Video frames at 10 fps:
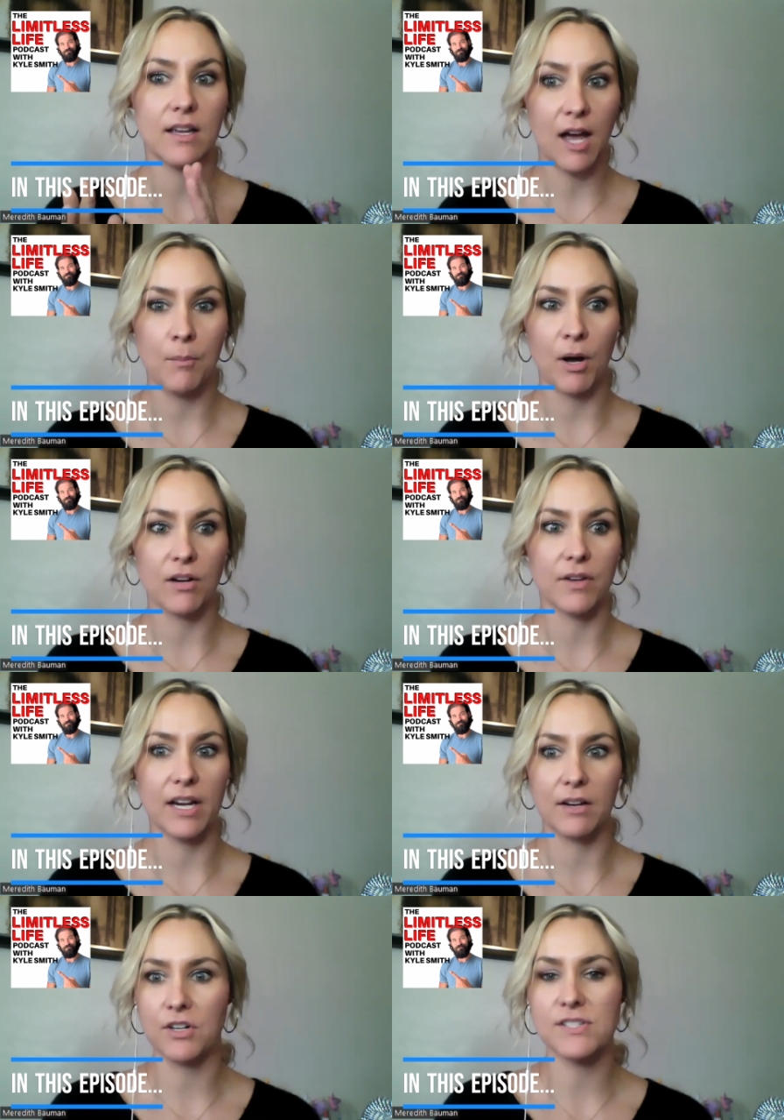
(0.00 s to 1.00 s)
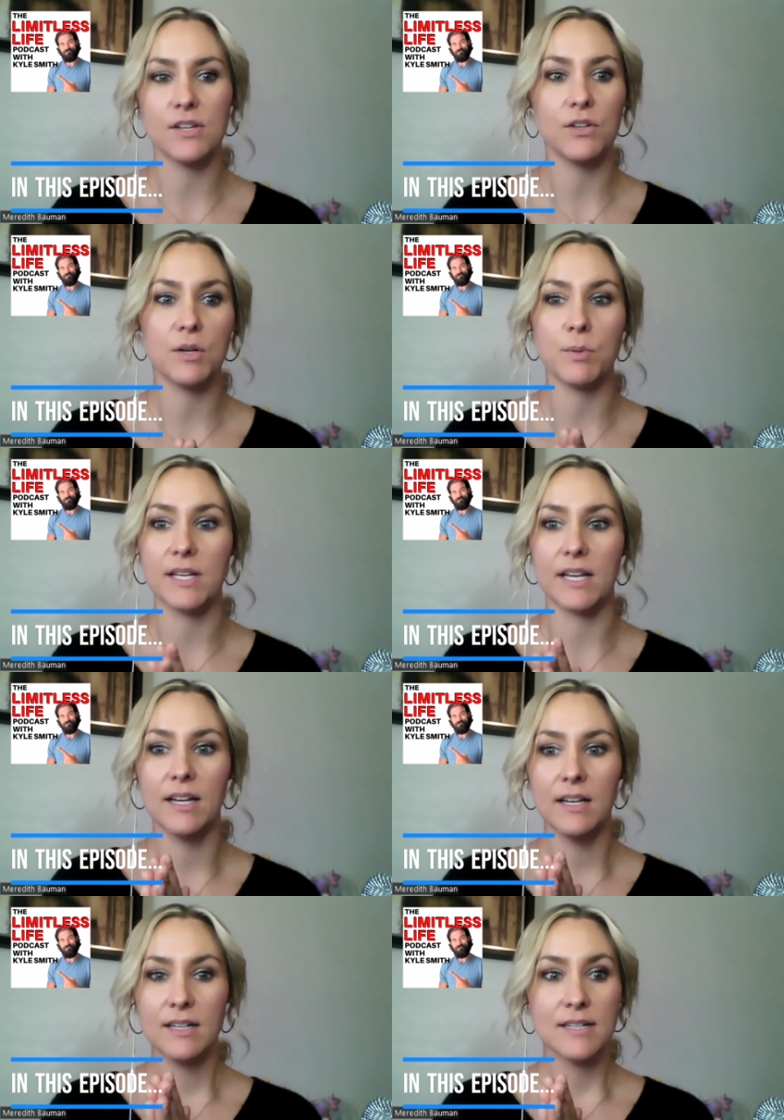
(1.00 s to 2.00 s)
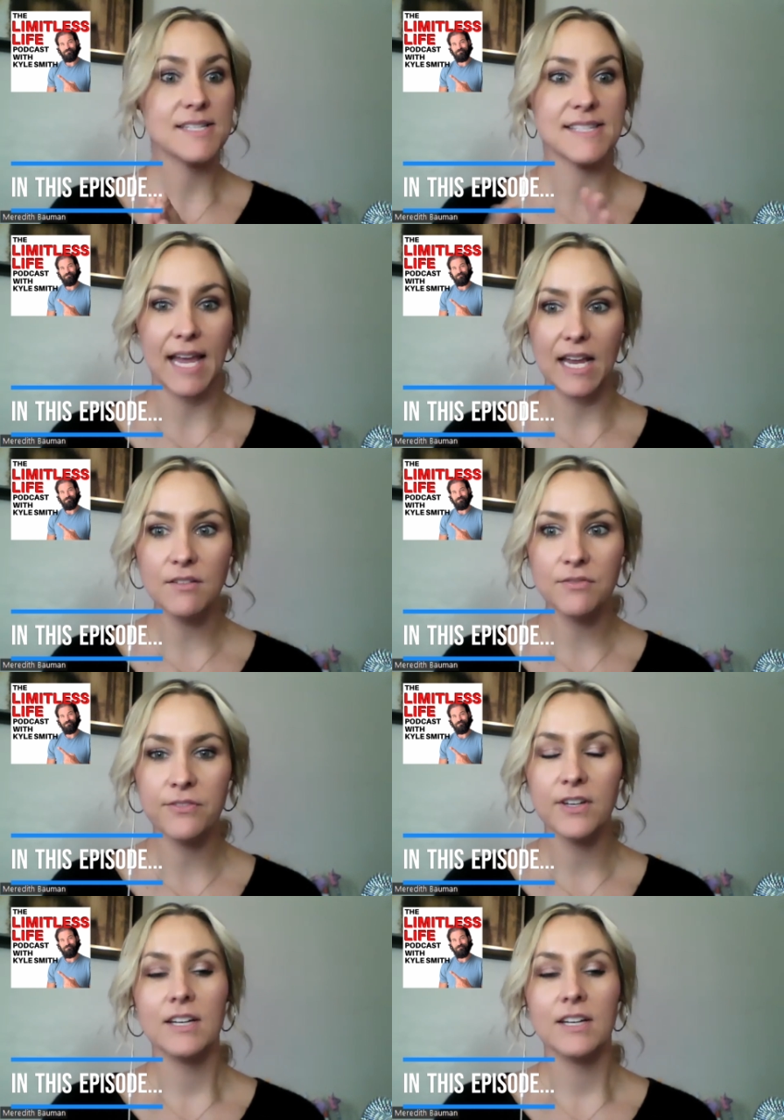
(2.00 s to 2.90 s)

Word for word: come out of it if you're still gonna be safe